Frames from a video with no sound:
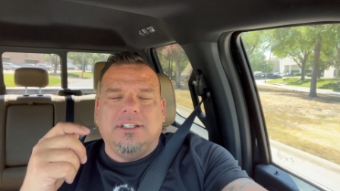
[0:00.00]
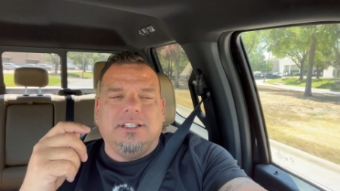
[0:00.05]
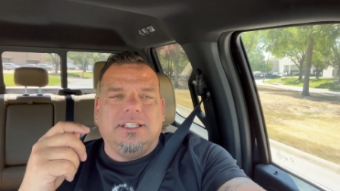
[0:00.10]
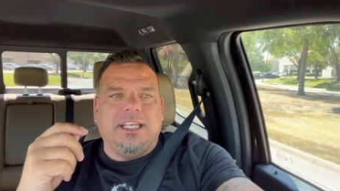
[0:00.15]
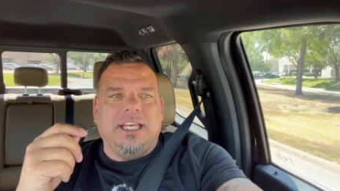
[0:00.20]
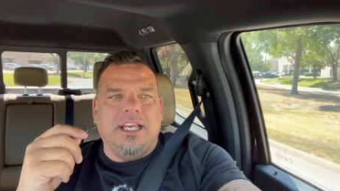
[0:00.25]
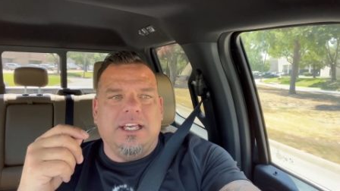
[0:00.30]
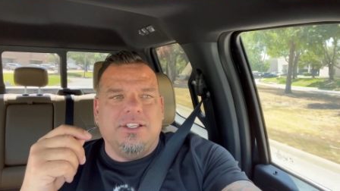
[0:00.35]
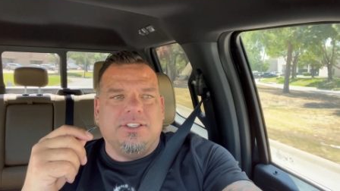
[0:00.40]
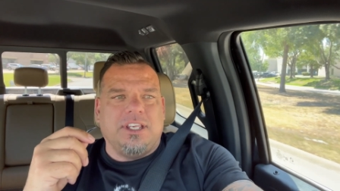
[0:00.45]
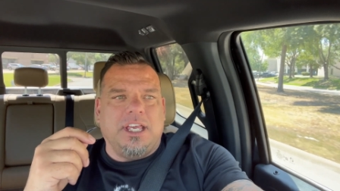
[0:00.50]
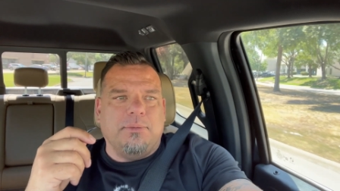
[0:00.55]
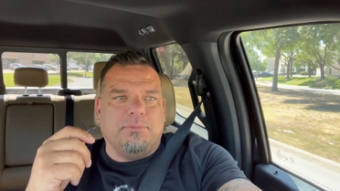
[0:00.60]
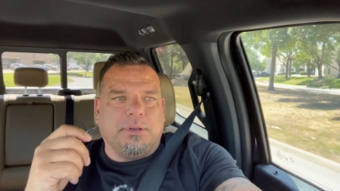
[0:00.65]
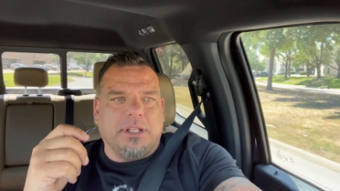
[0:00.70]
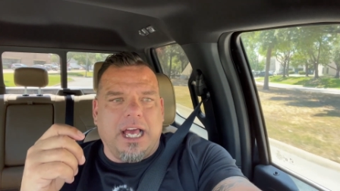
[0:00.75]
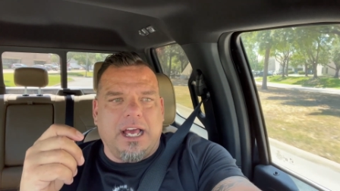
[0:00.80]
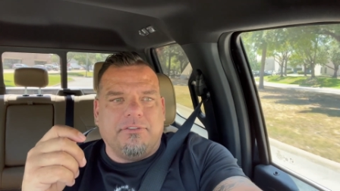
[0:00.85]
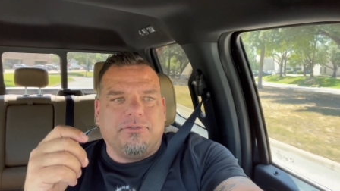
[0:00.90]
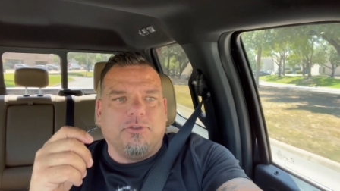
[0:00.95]
is a
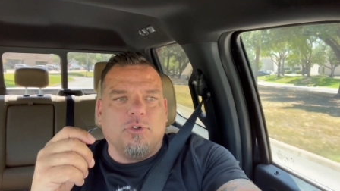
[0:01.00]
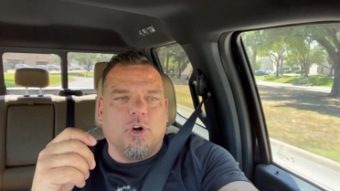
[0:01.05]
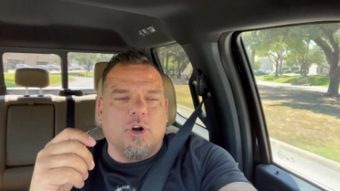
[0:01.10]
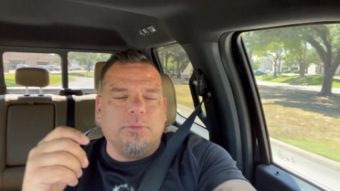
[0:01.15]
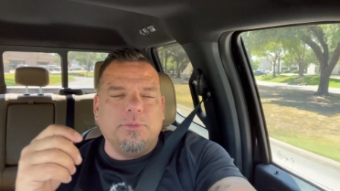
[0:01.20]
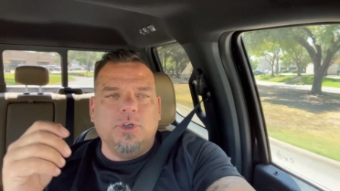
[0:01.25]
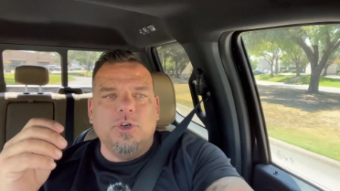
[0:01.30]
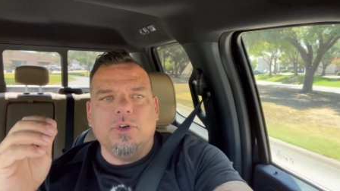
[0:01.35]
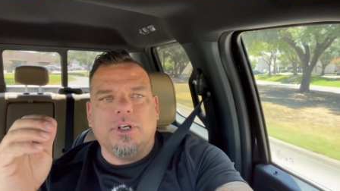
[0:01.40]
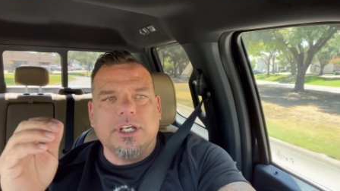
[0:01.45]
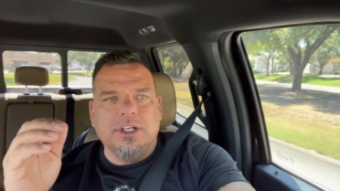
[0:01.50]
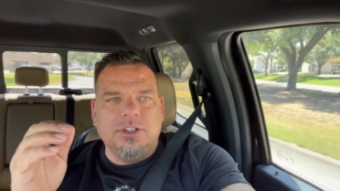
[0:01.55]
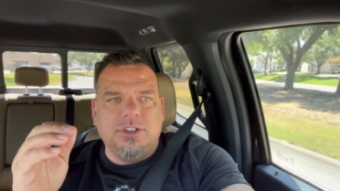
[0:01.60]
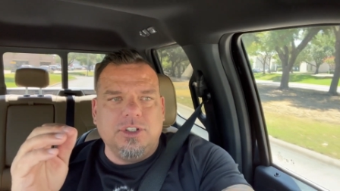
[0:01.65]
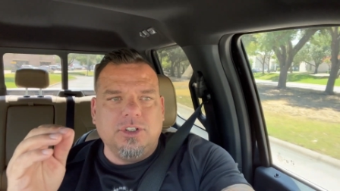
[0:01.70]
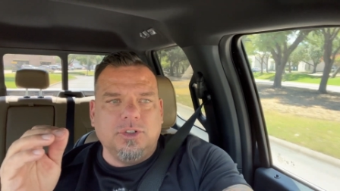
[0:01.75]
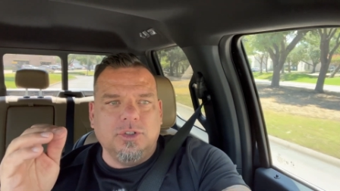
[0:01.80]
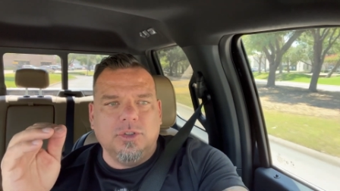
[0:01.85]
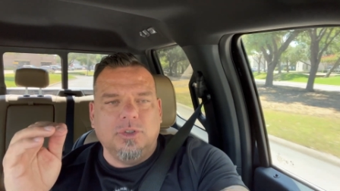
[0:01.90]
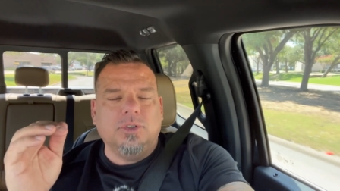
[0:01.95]
platform who can
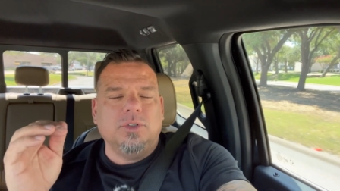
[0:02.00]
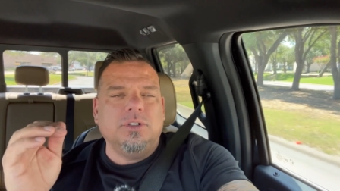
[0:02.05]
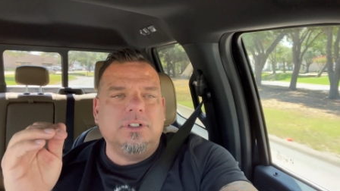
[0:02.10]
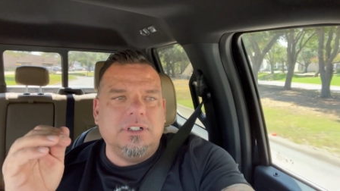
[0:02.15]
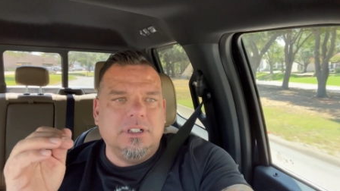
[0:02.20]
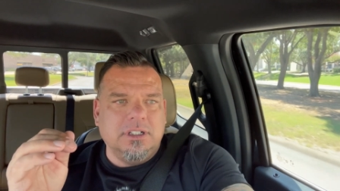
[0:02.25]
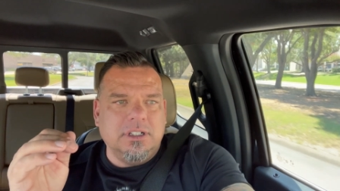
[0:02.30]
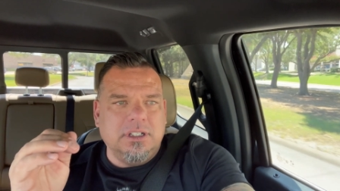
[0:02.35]
do